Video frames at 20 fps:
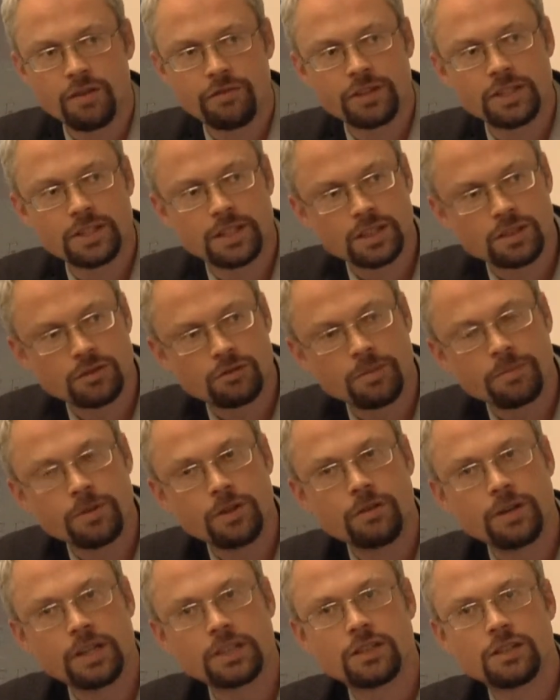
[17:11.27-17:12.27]
visits from two
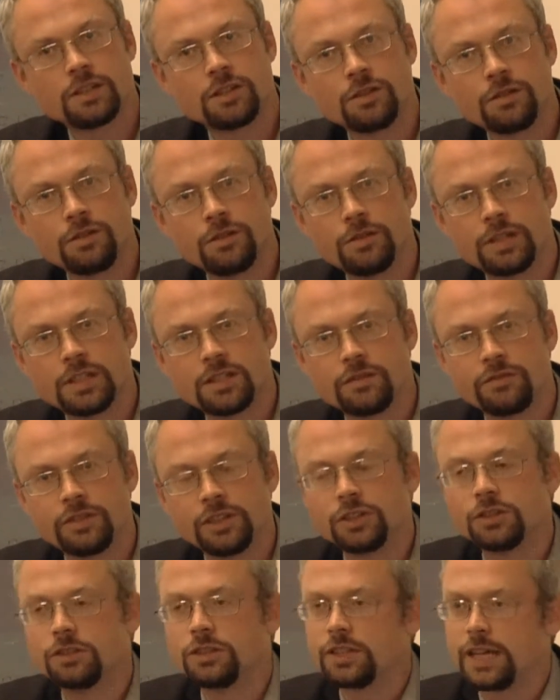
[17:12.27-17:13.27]
US officials.